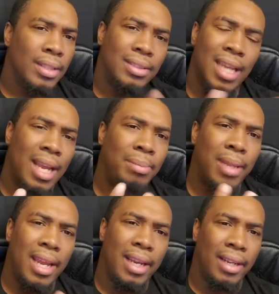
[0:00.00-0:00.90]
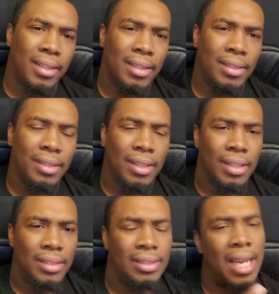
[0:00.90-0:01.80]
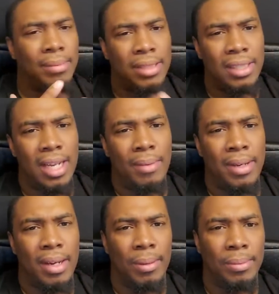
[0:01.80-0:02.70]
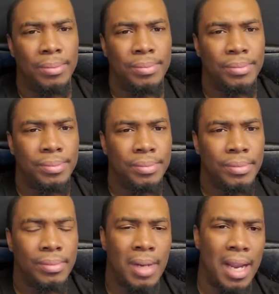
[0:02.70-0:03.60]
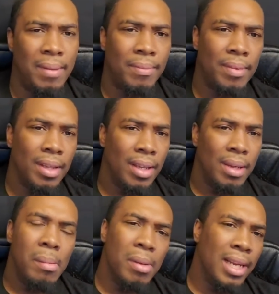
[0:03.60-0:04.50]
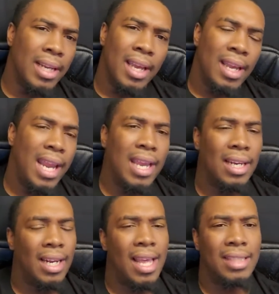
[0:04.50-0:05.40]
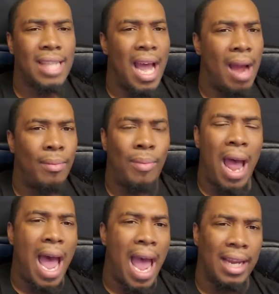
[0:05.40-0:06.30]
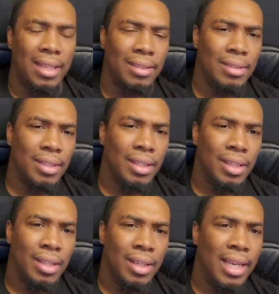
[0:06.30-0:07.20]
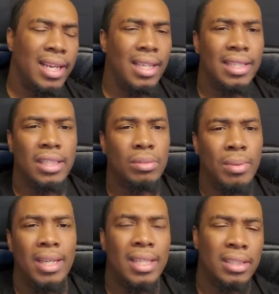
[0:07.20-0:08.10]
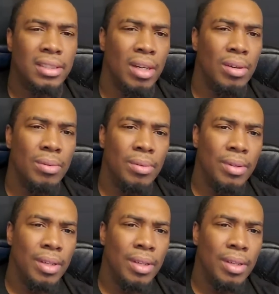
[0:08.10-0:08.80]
Same thing. Same scenario. Right? He could have let us out ride. He could have just went in the store,